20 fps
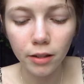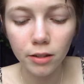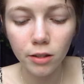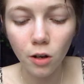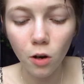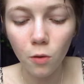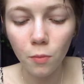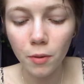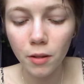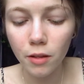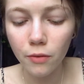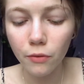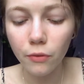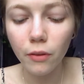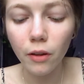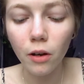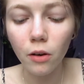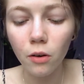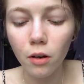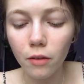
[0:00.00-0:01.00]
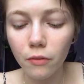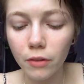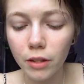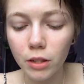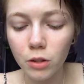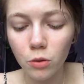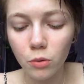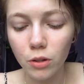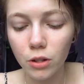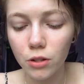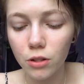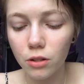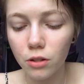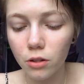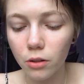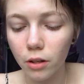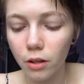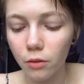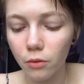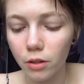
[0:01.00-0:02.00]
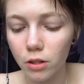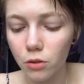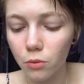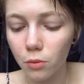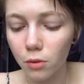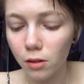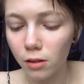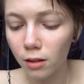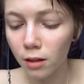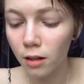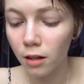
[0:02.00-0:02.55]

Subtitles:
to open the flow of intuition during ritual.